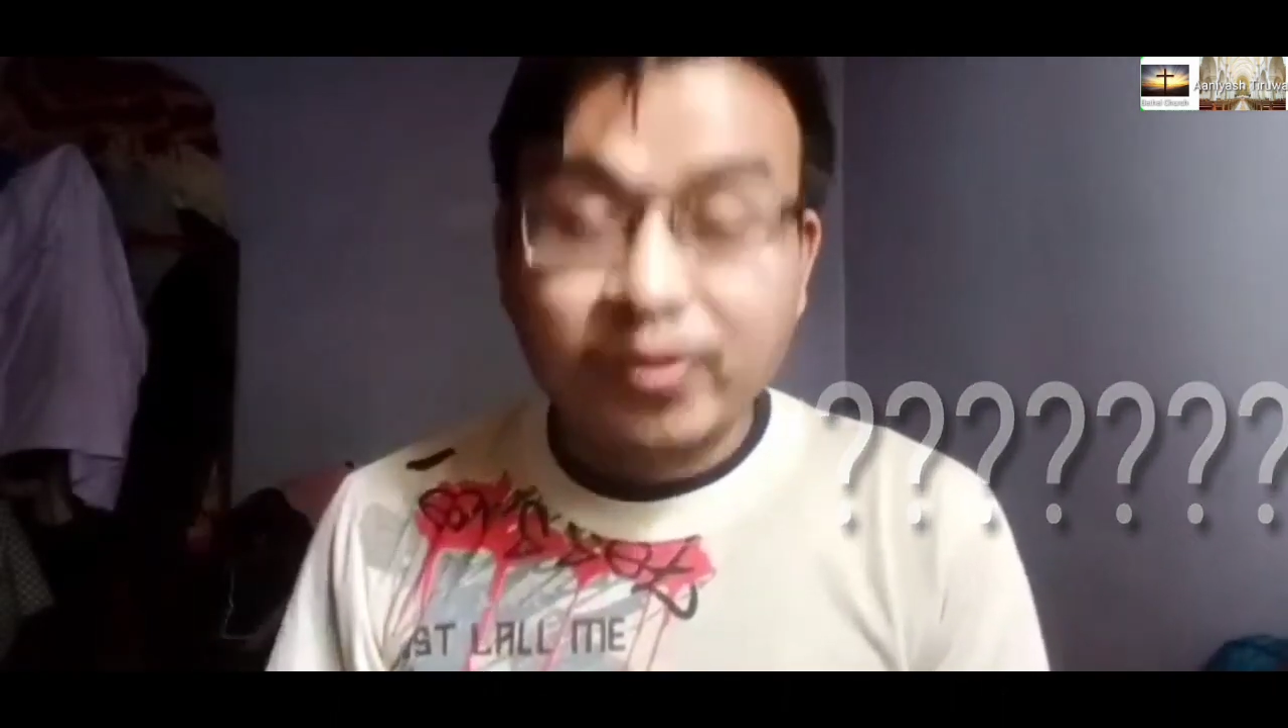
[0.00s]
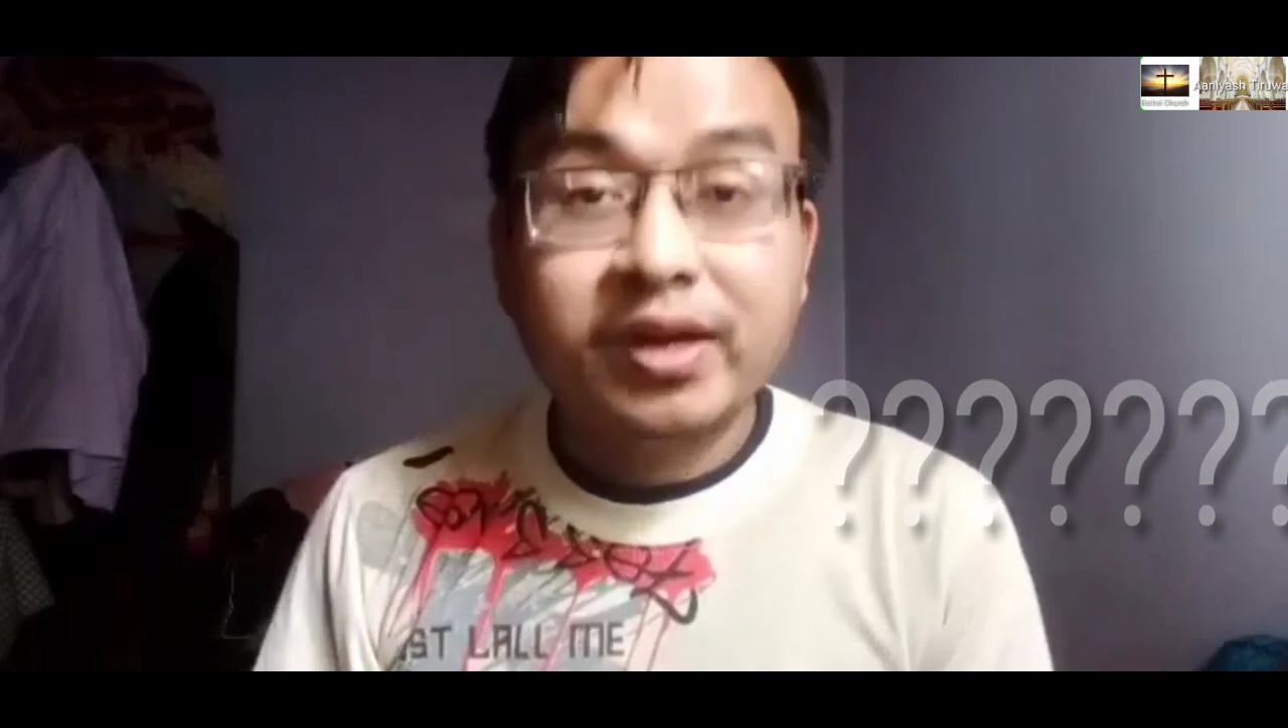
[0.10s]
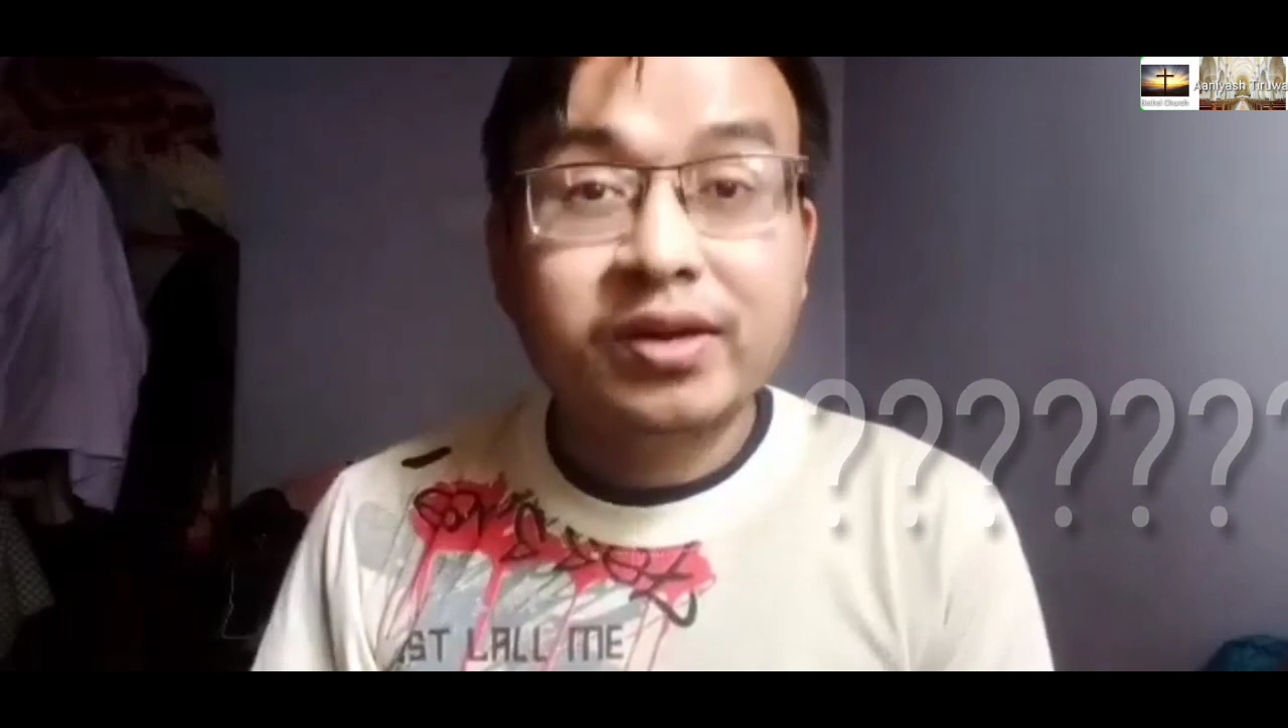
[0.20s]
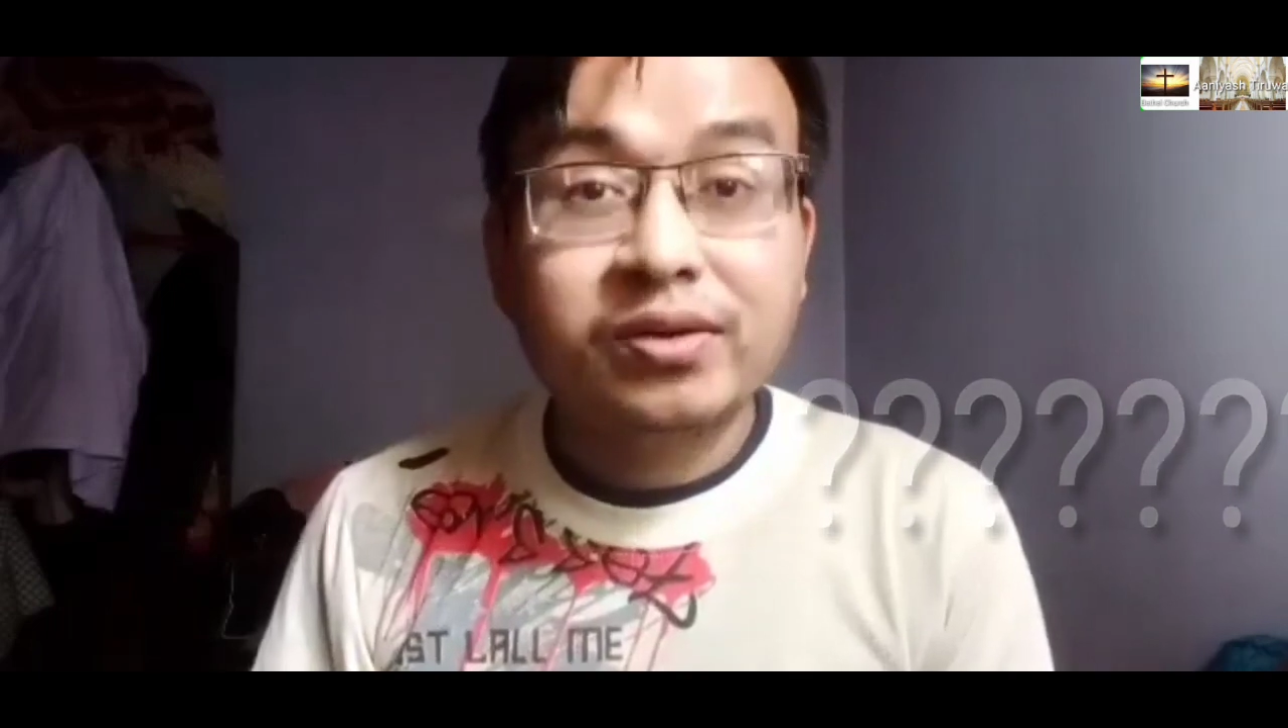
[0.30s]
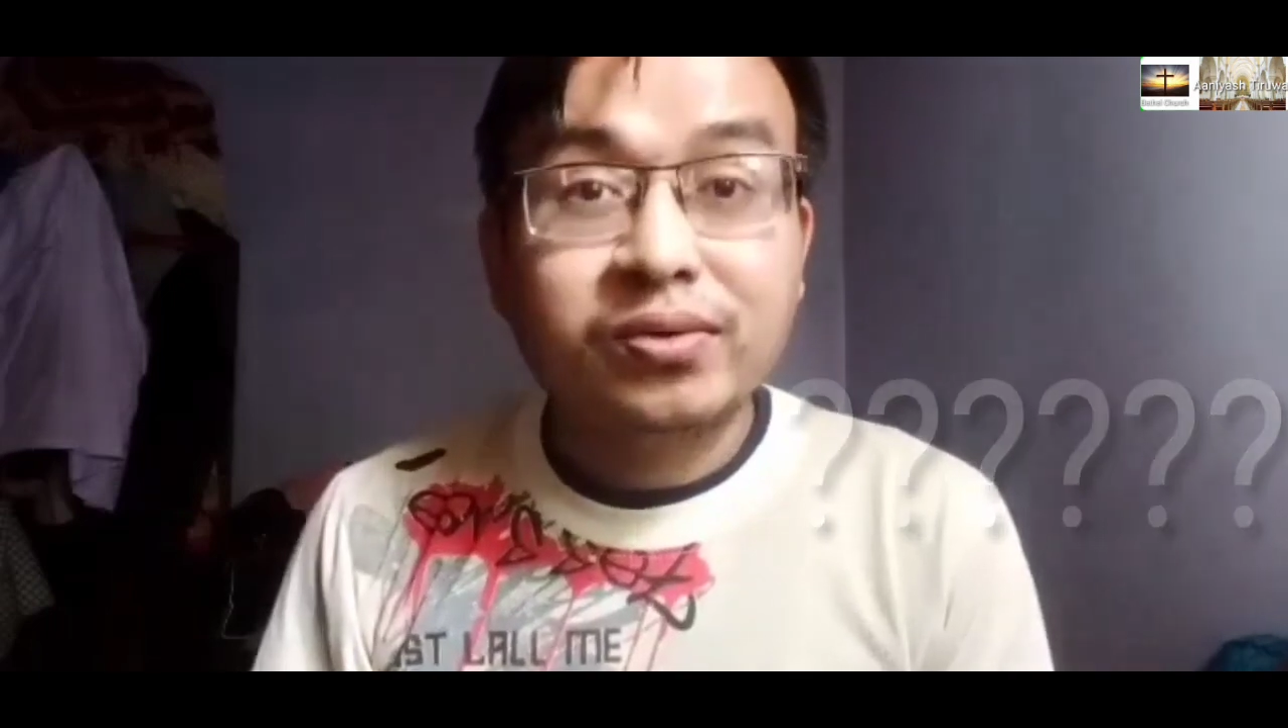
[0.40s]

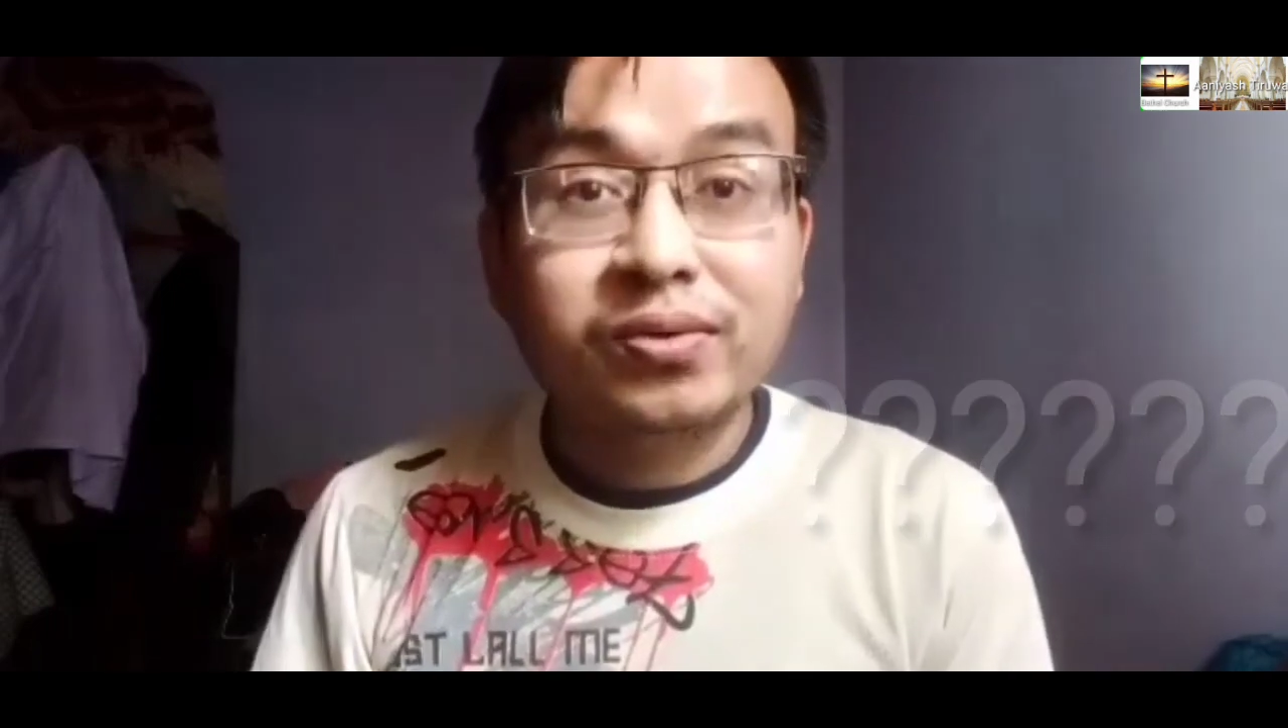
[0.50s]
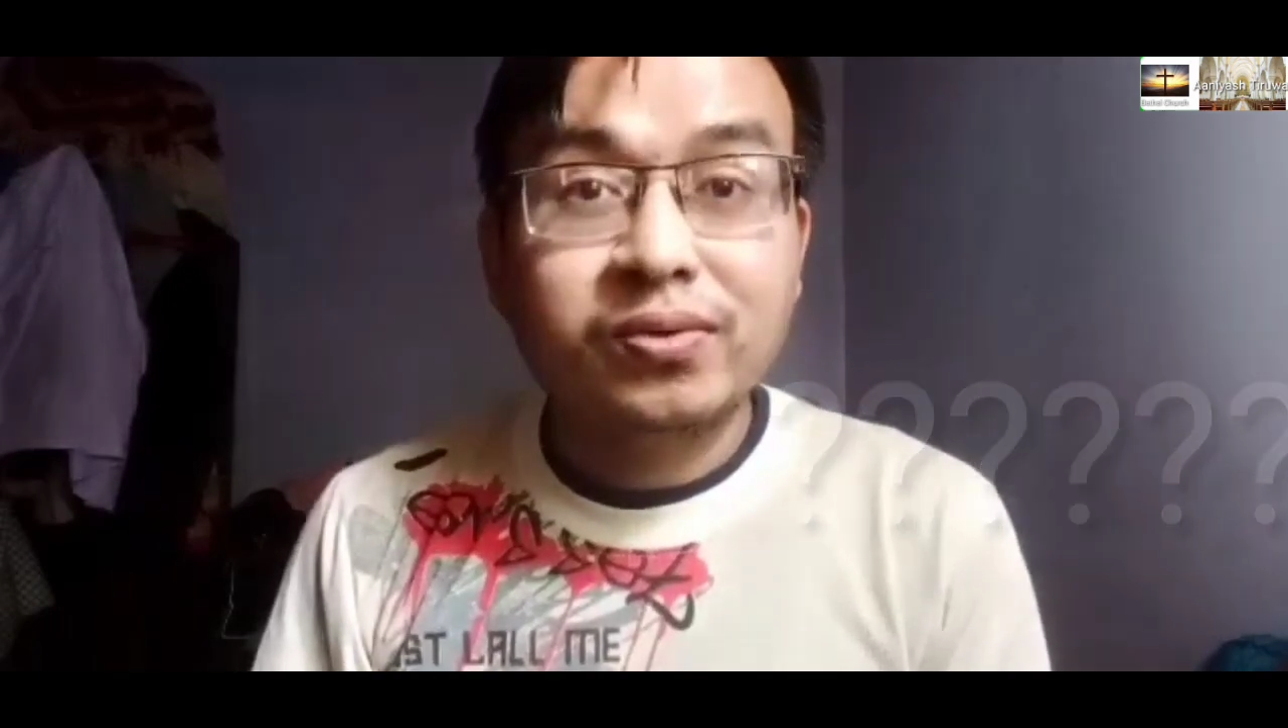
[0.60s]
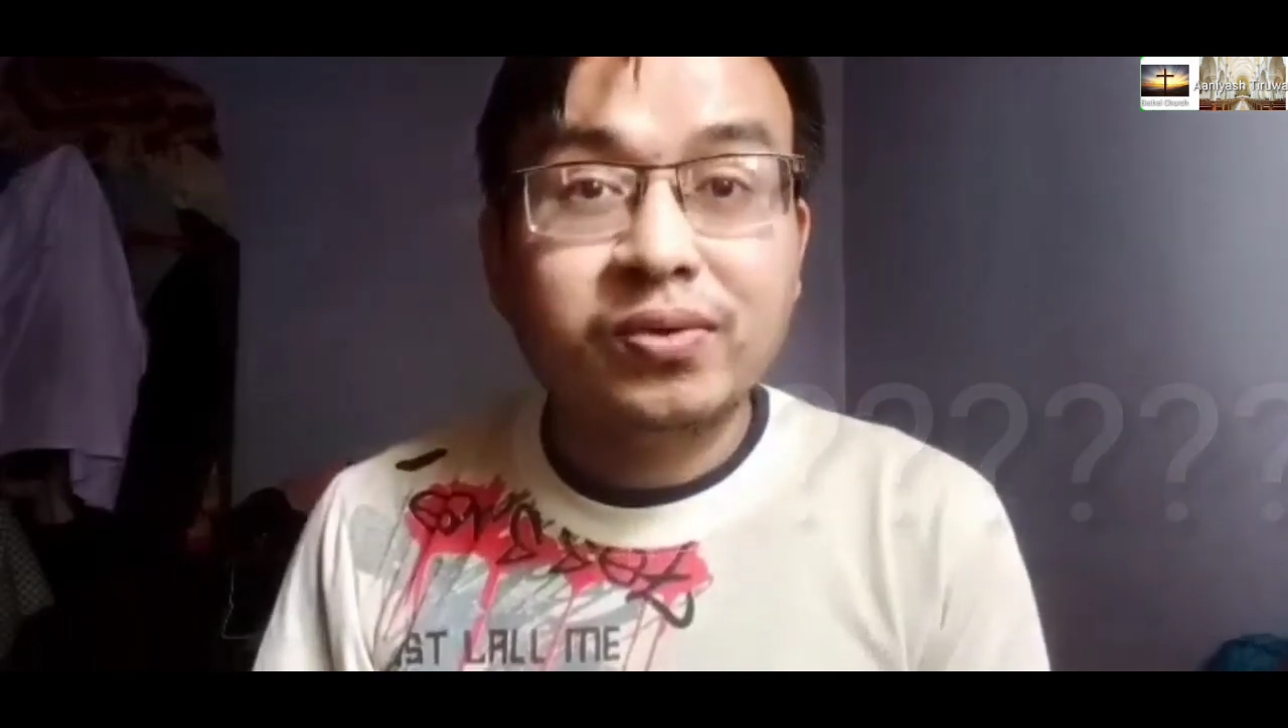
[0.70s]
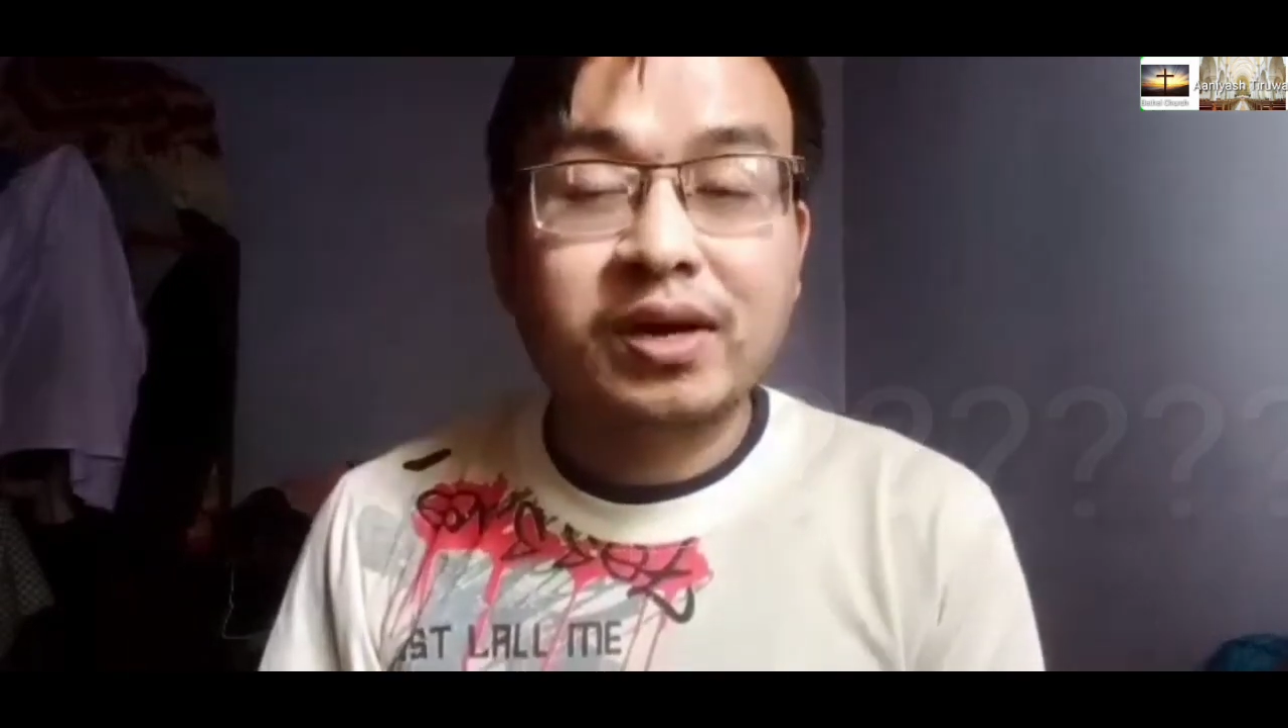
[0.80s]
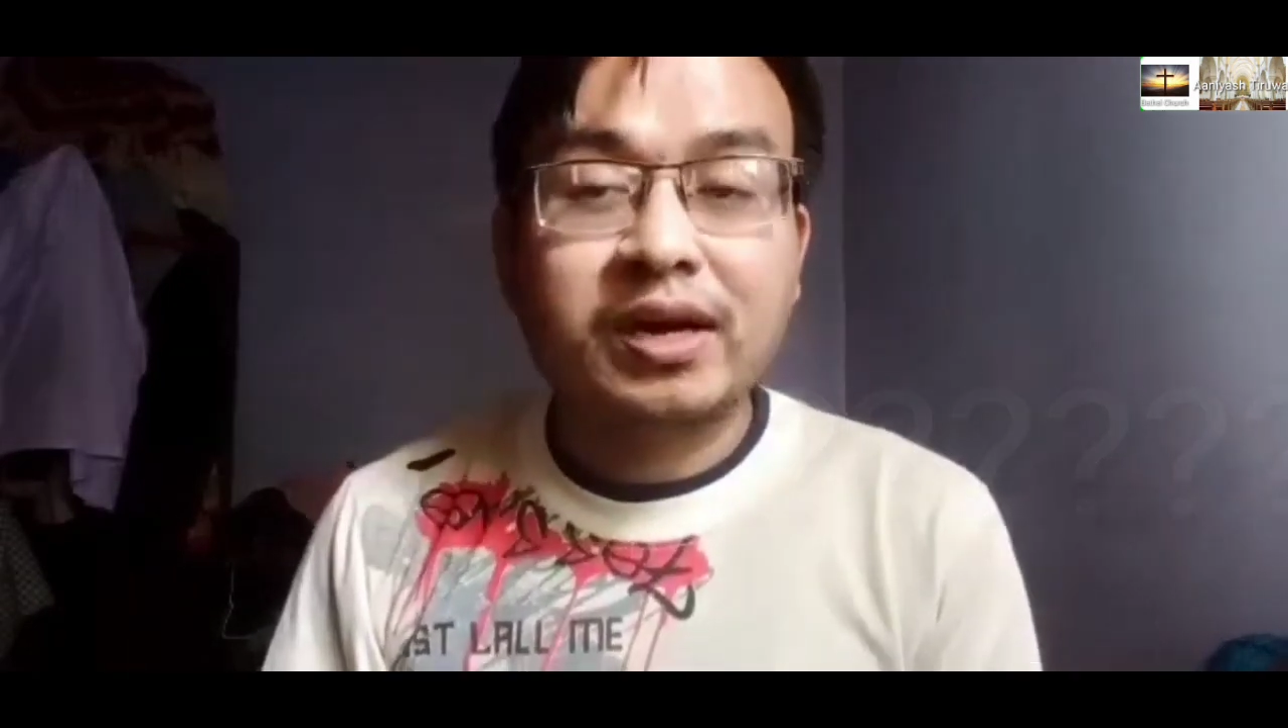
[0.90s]
going
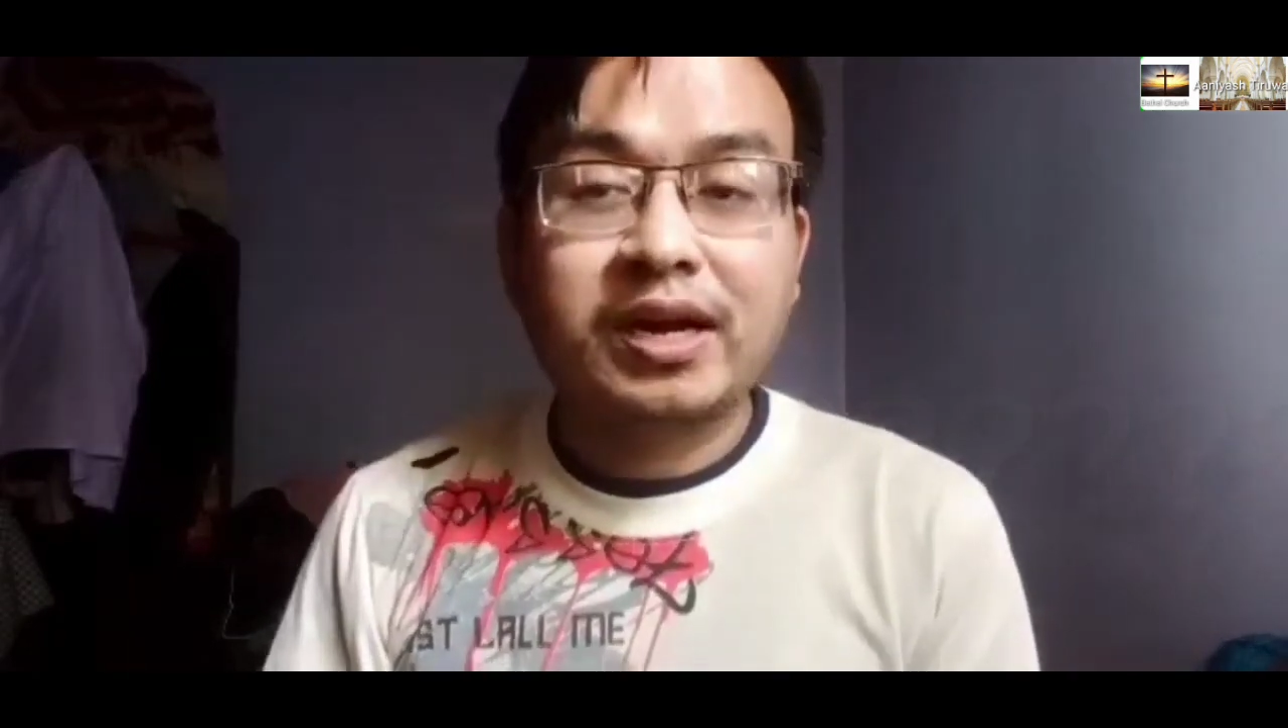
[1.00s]
to